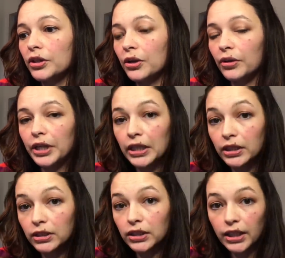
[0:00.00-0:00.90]

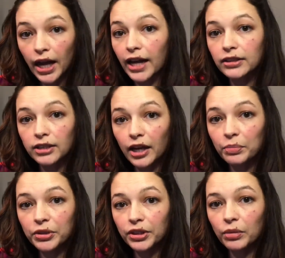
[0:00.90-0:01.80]
It has
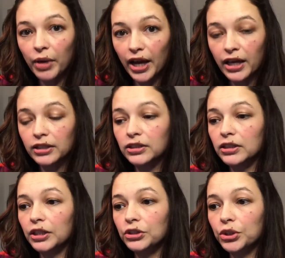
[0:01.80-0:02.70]
happened in the
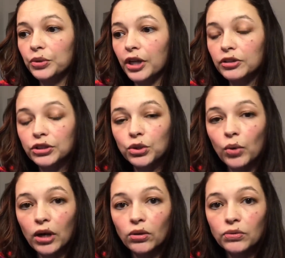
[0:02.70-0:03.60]
past. In
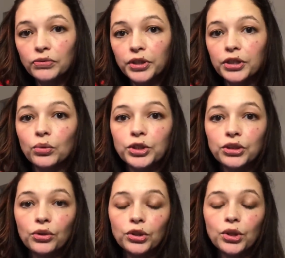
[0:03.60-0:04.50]
2012, there was
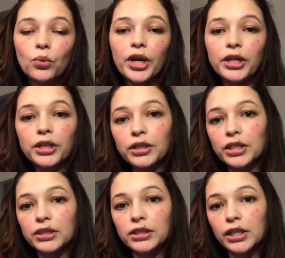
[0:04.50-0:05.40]
an earthquake in
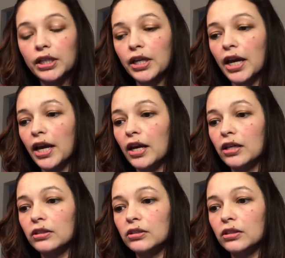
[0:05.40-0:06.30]
DC
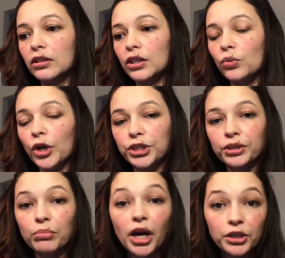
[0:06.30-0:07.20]
and the
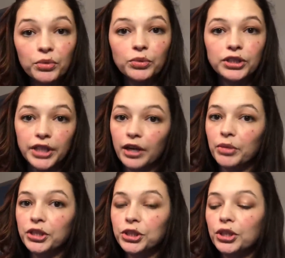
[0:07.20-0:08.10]
Washington Monument was
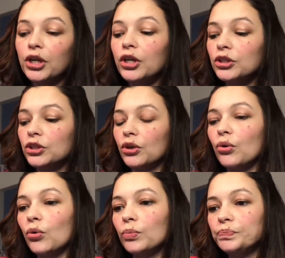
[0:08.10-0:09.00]
damaged.
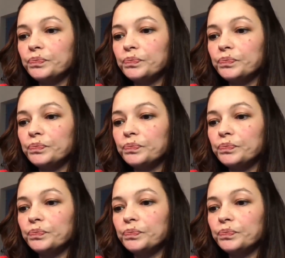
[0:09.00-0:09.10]
So